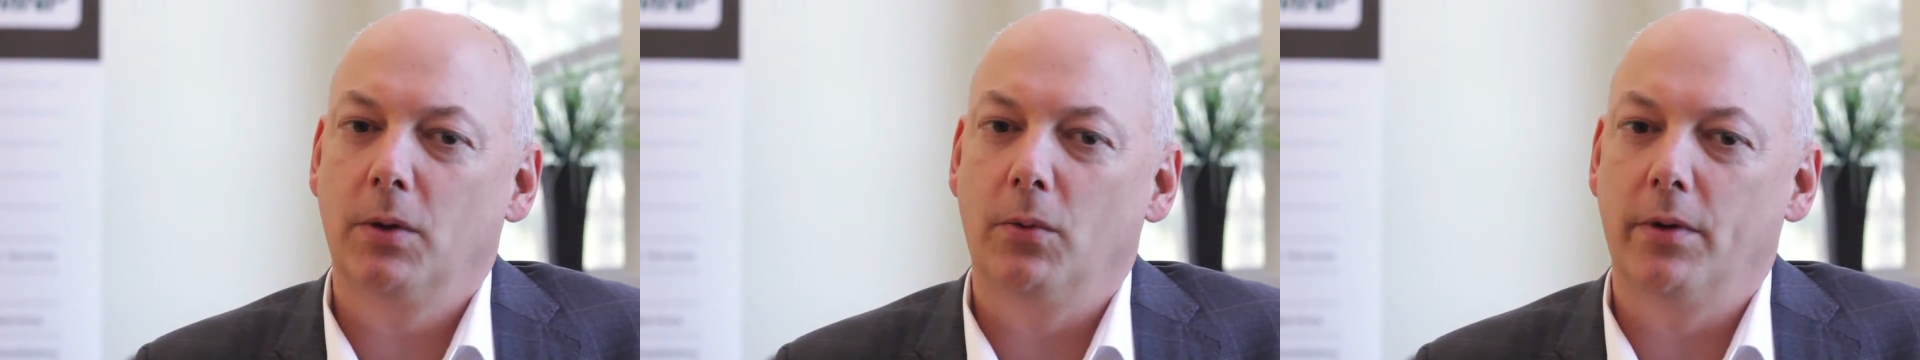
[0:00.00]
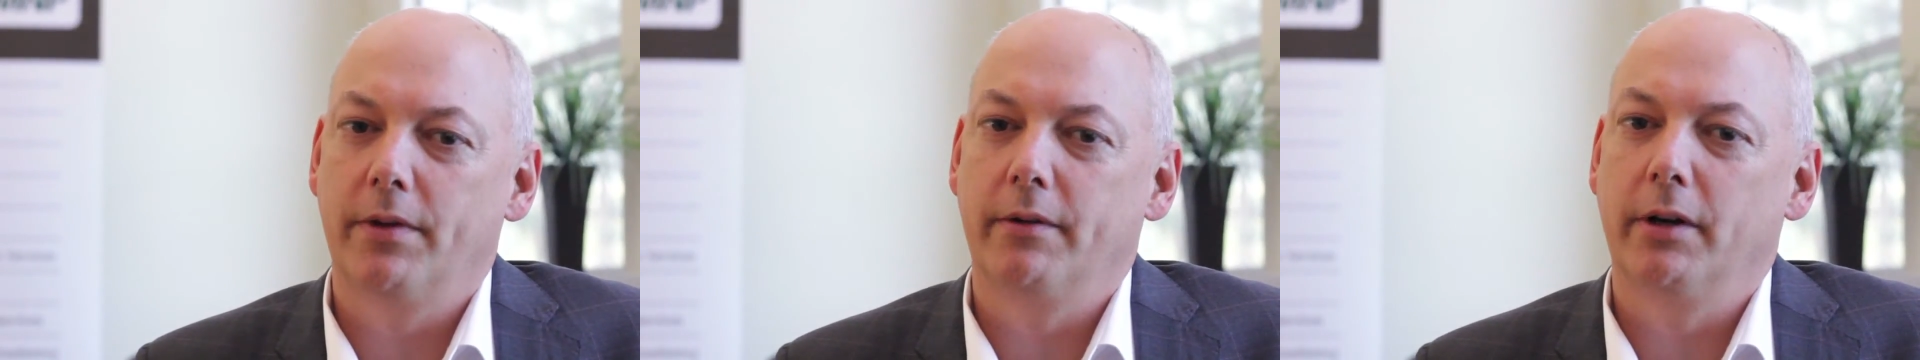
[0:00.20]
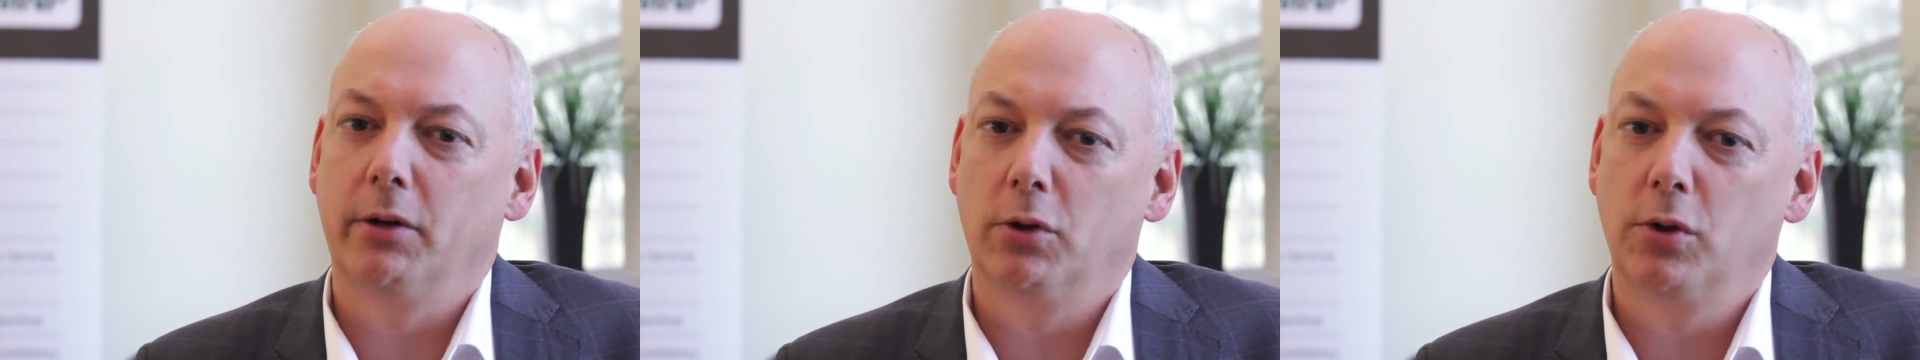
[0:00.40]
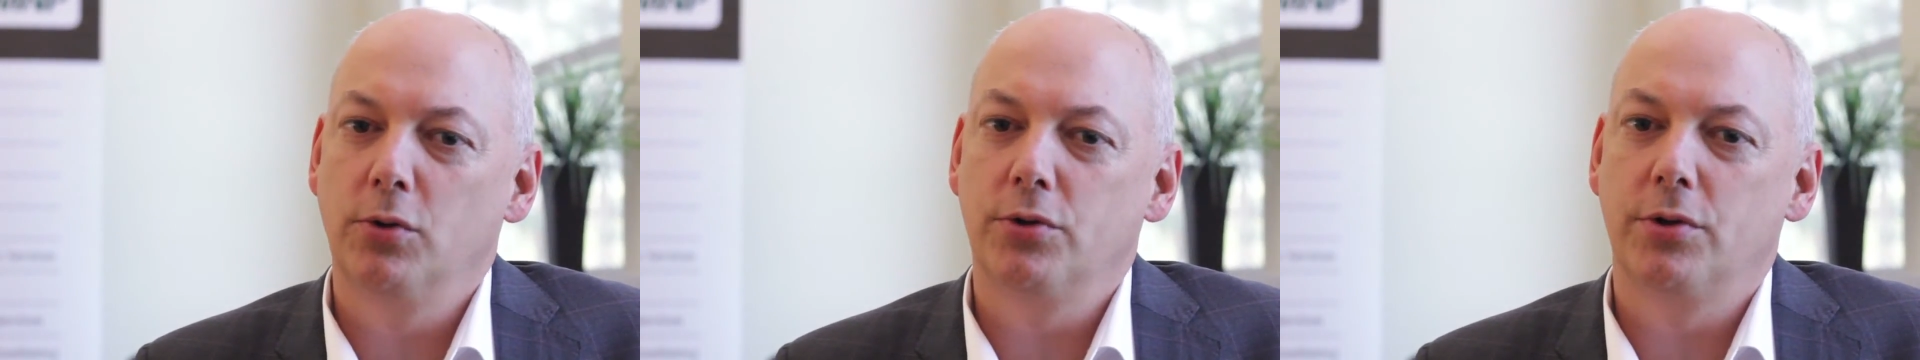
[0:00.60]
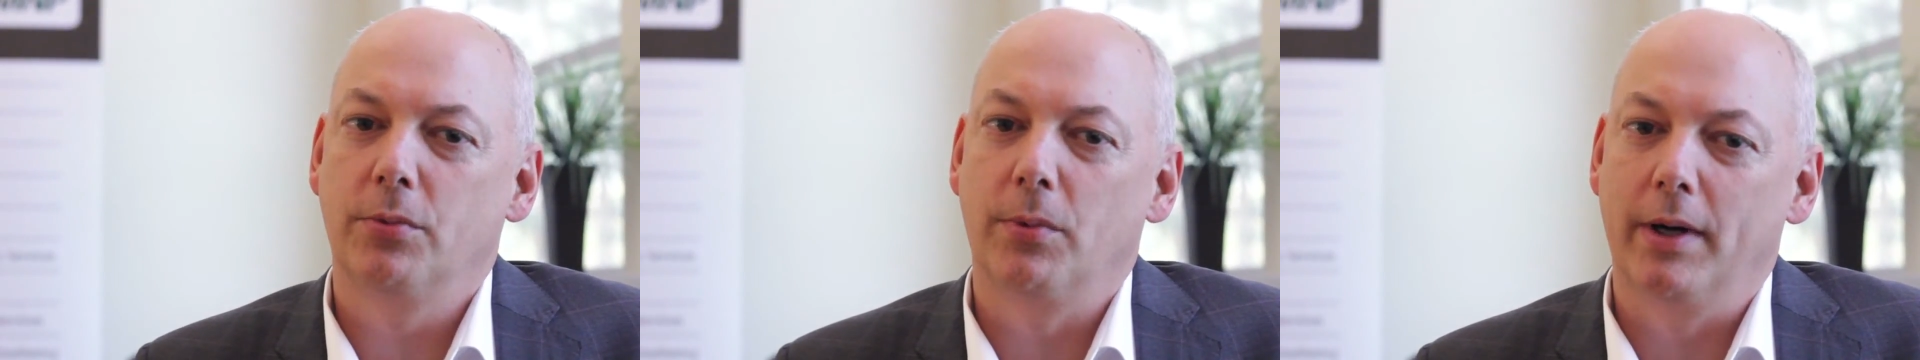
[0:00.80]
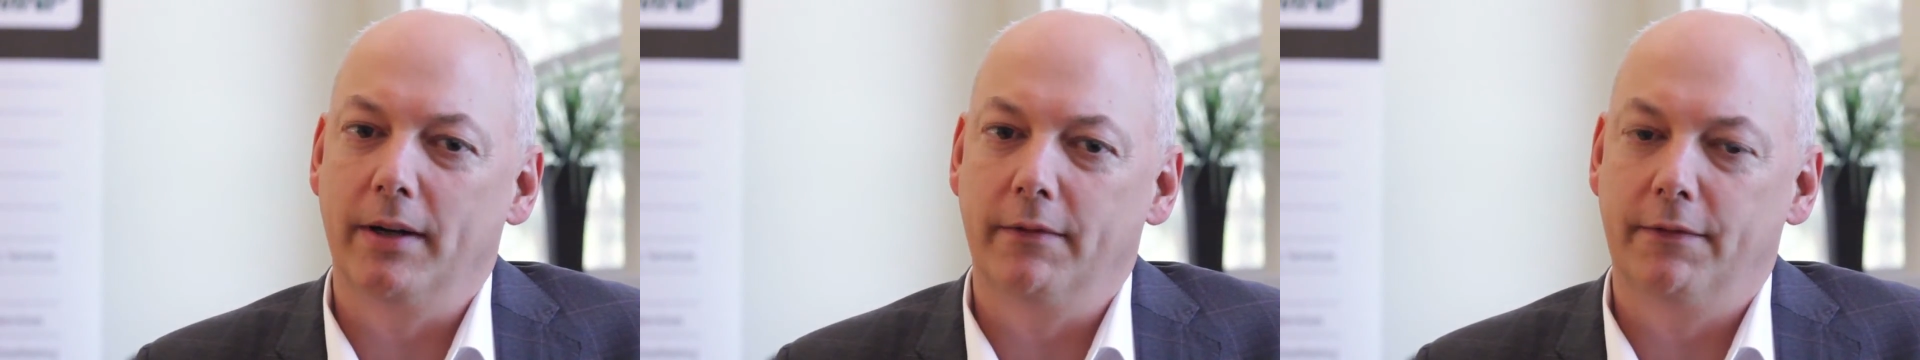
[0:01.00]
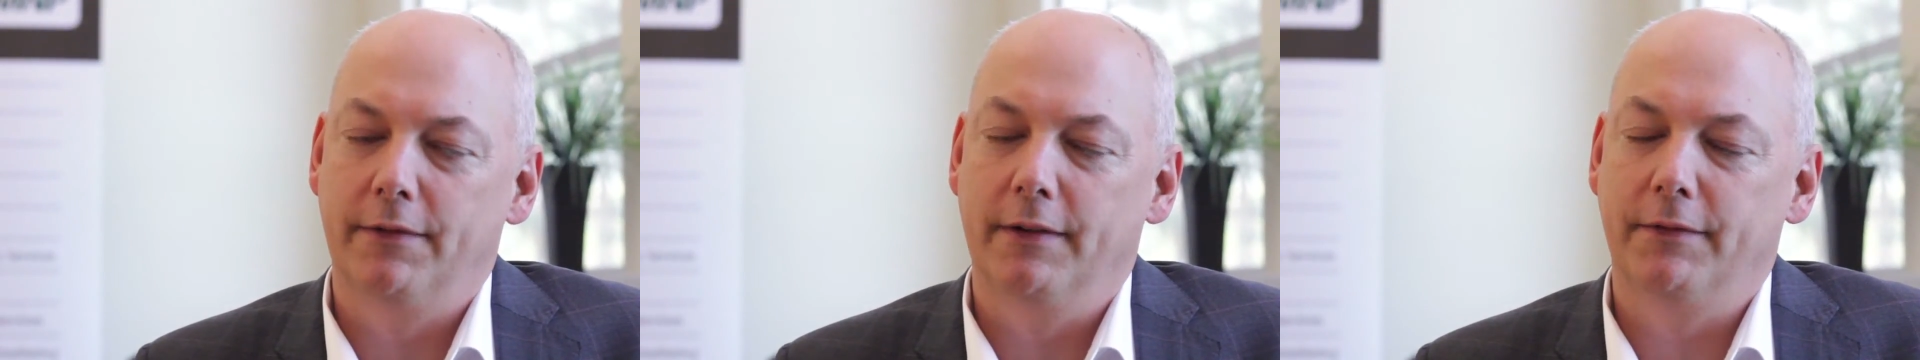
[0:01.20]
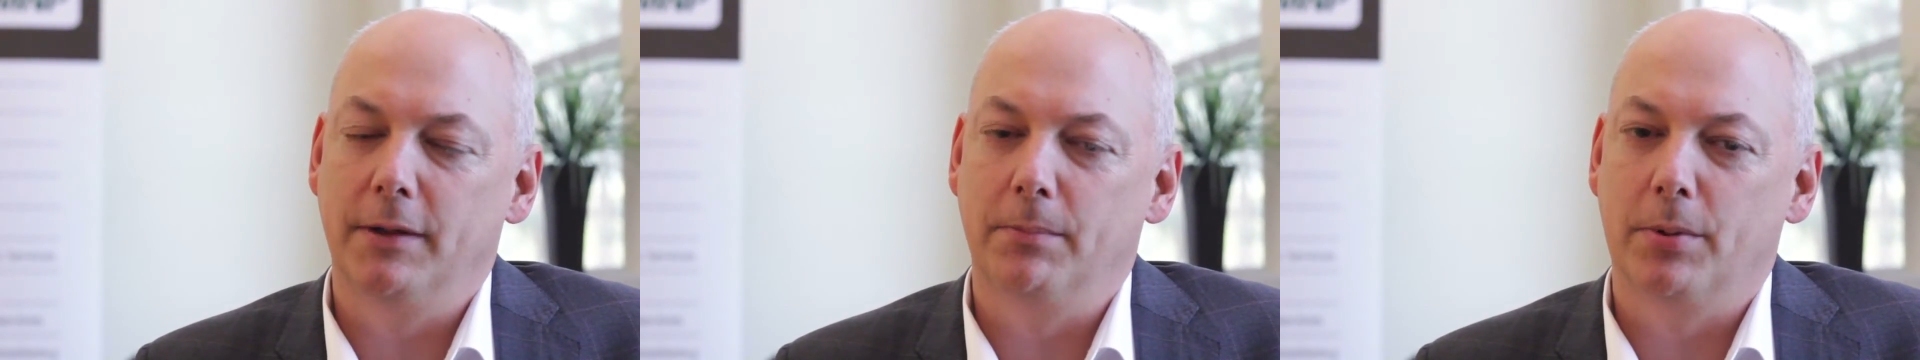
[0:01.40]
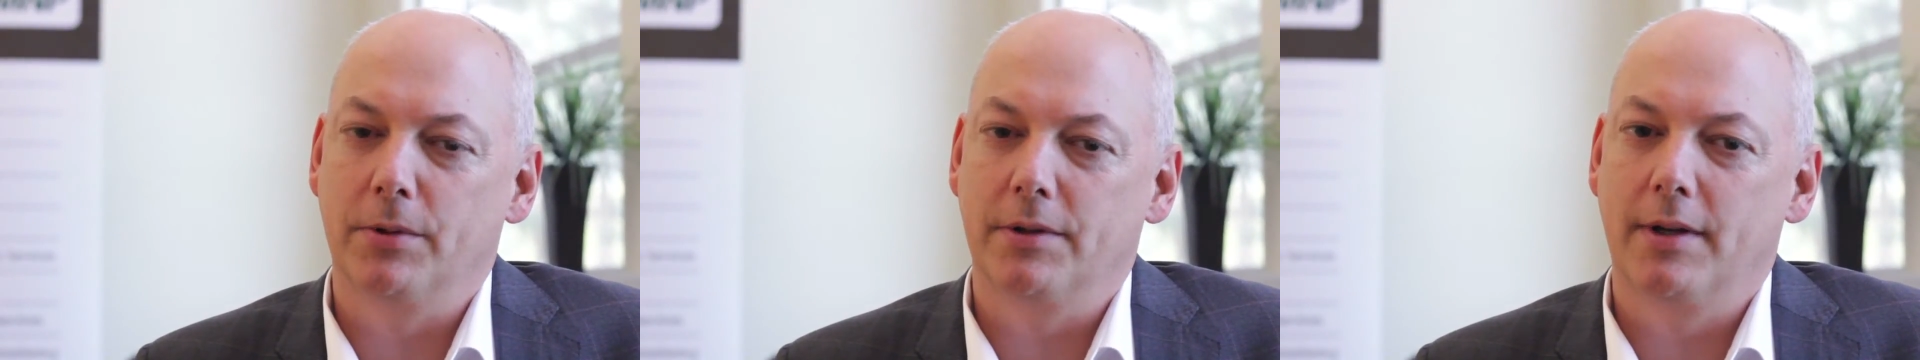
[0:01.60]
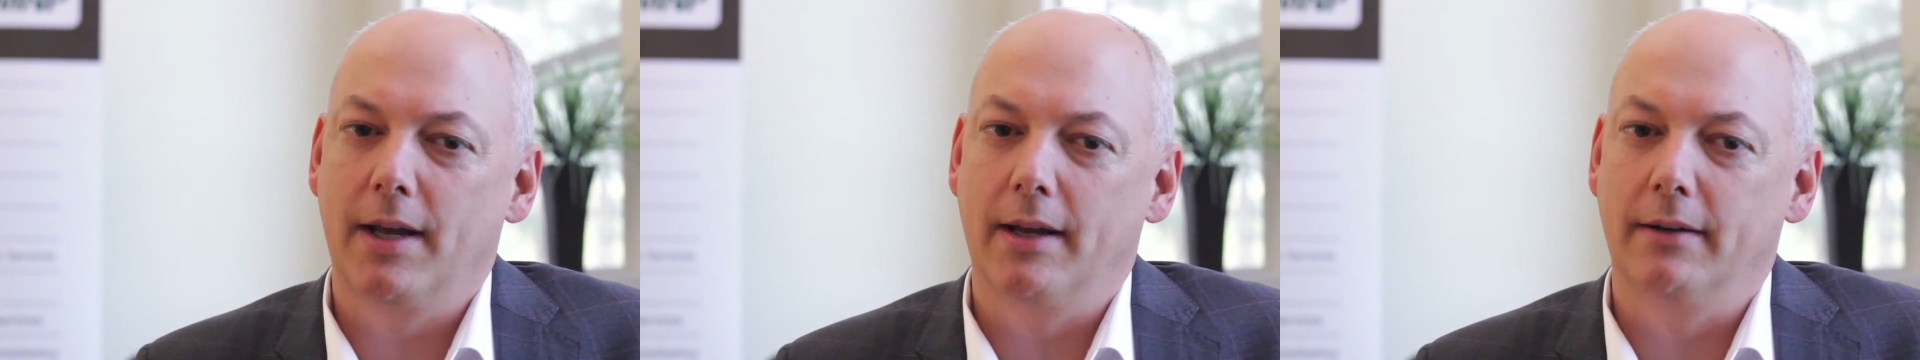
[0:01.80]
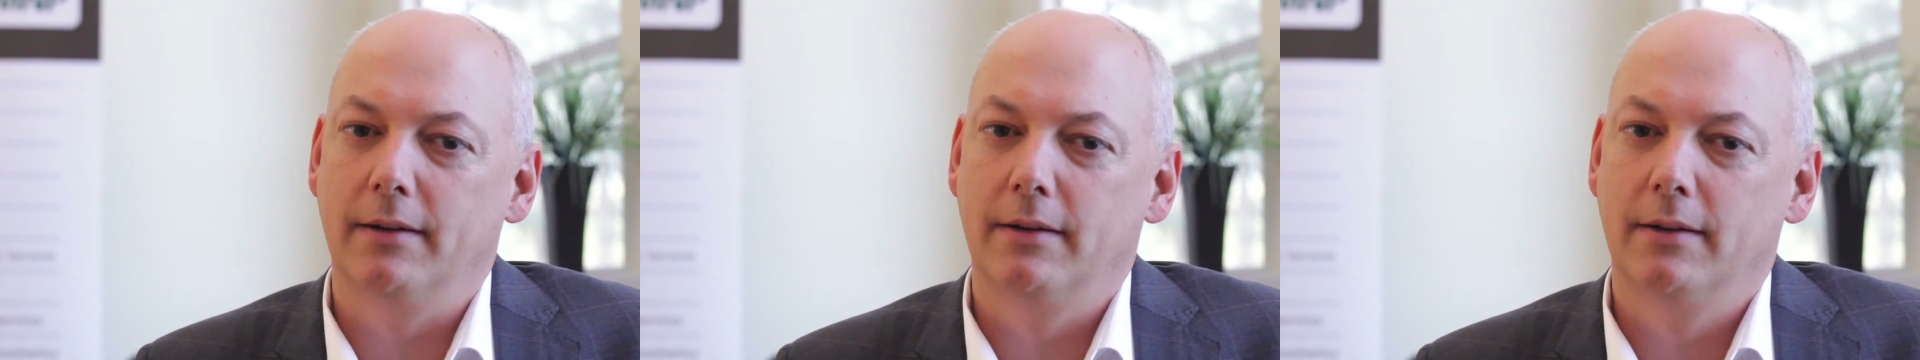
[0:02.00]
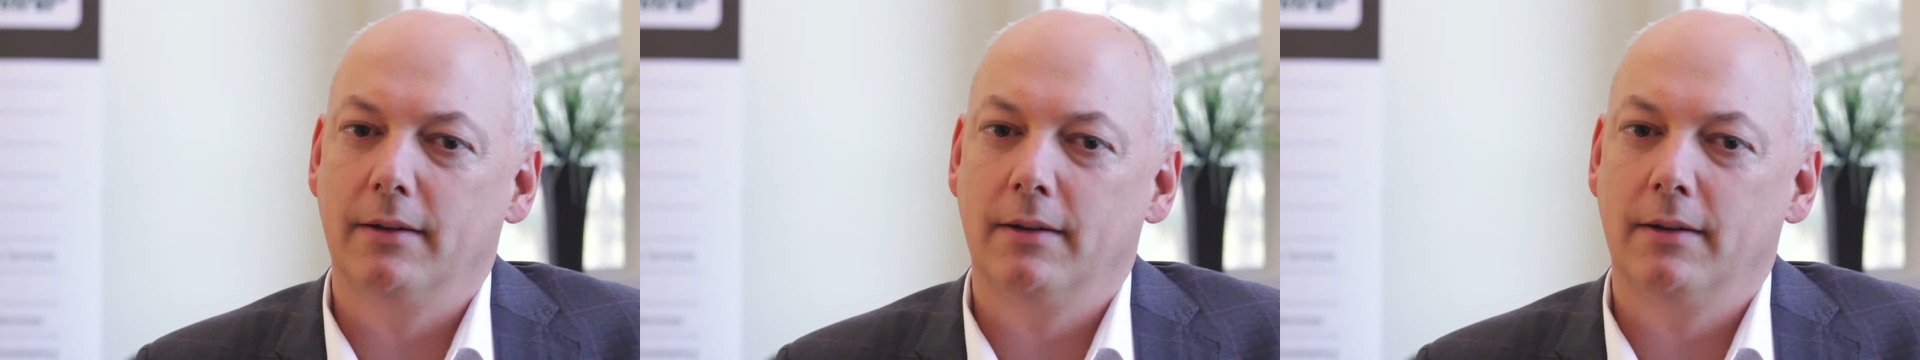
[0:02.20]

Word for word: with an inclusion rate of 50%.